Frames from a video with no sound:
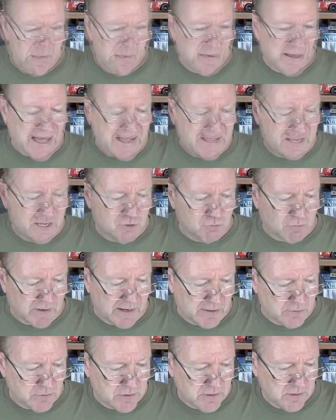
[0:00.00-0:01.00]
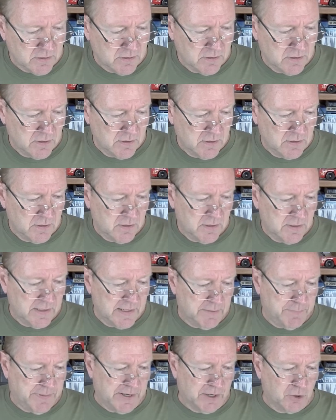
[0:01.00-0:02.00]
Background
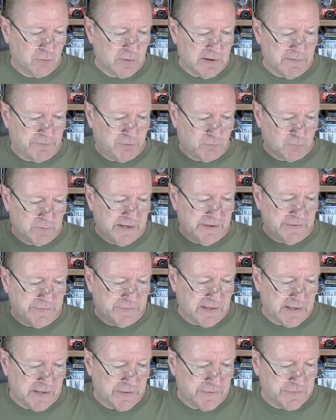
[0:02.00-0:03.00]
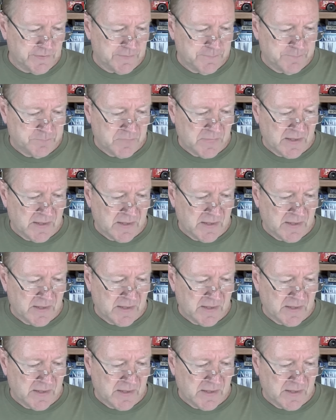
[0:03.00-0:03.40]
and paragraph three says